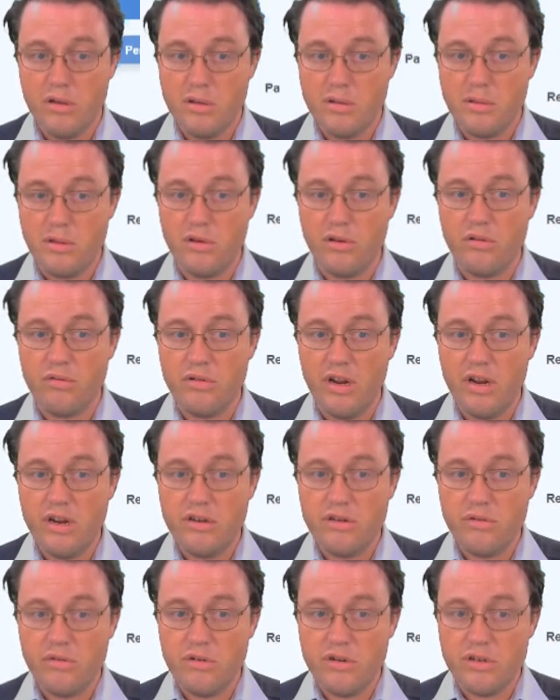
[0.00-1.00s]
So you'll need
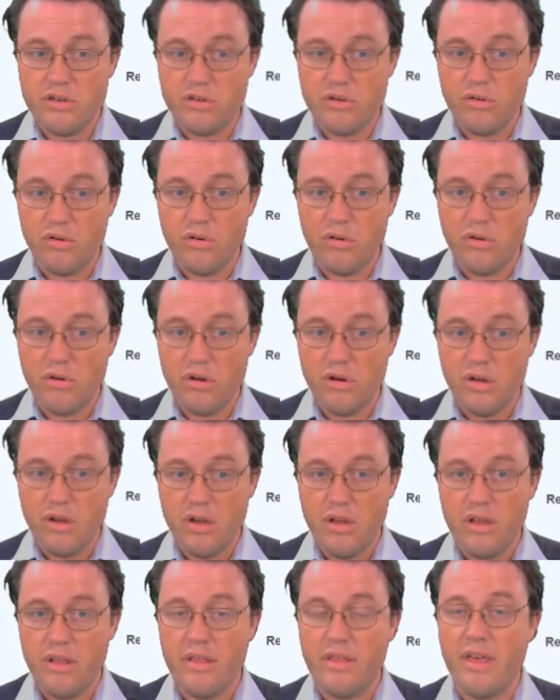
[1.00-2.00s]
to ensure
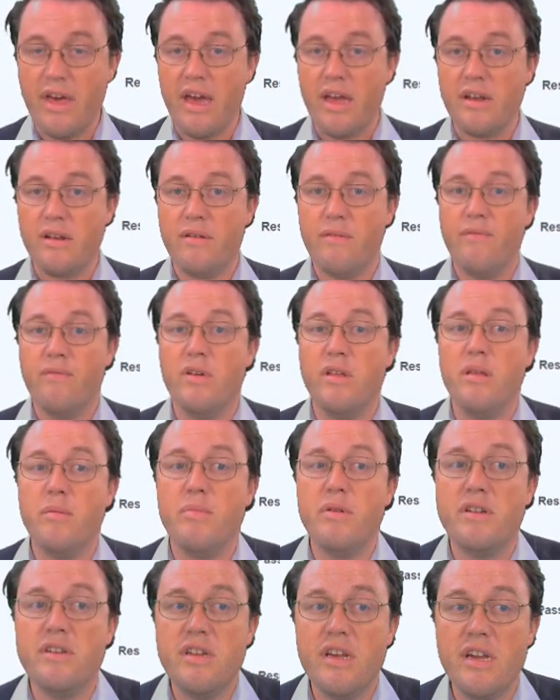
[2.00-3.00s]
that for the
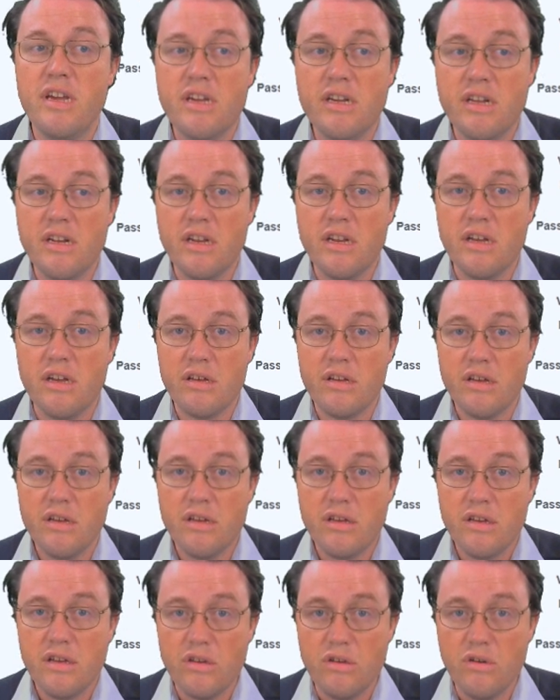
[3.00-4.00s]
particular
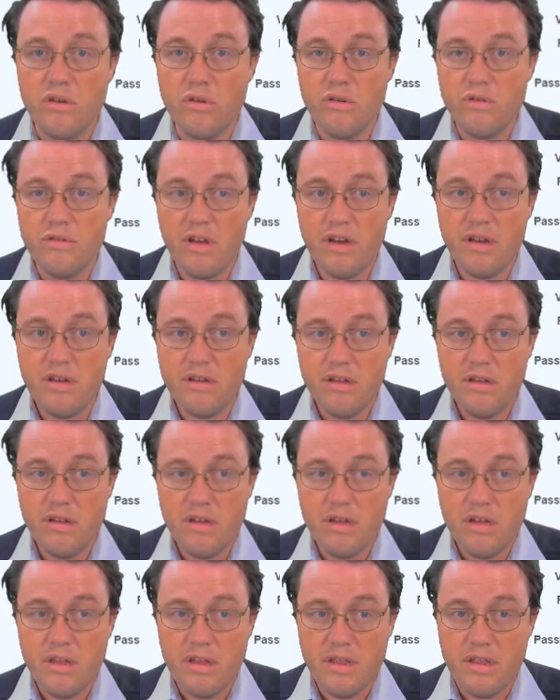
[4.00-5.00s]
user
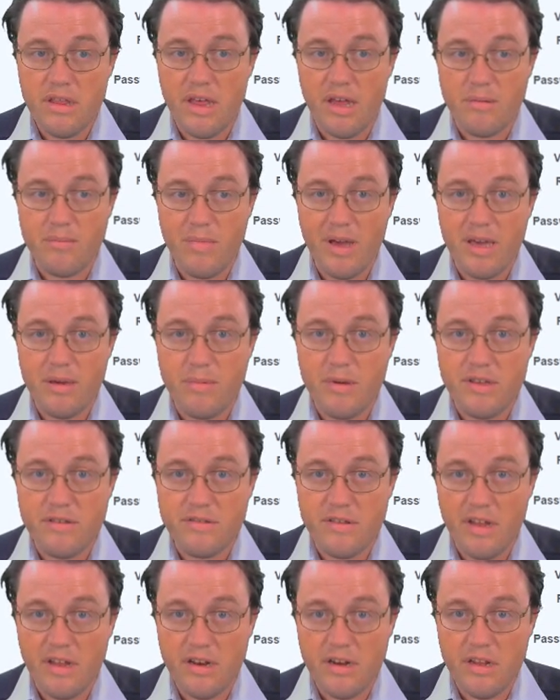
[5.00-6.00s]
that may be
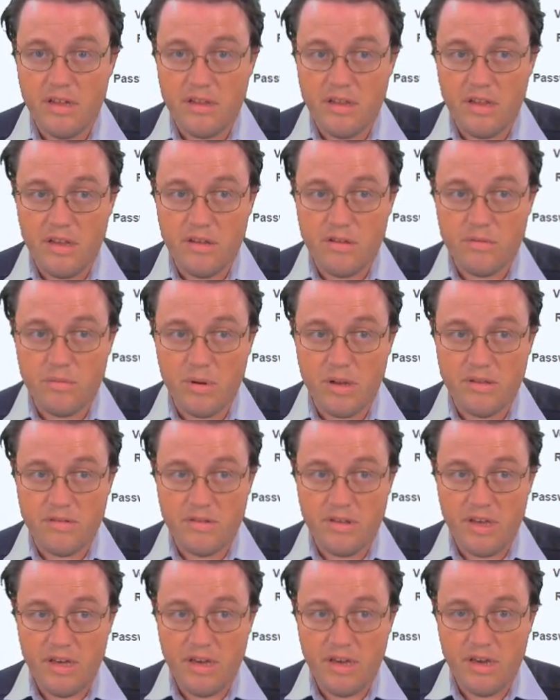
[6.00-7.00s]
sending these ones
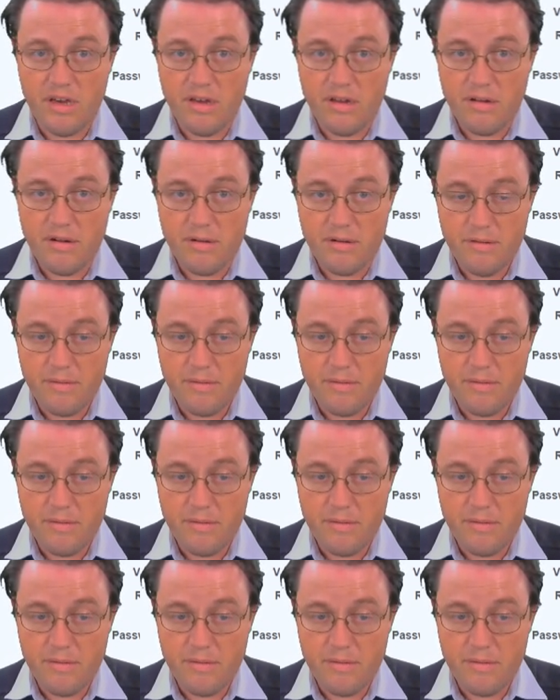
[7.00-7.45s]
here,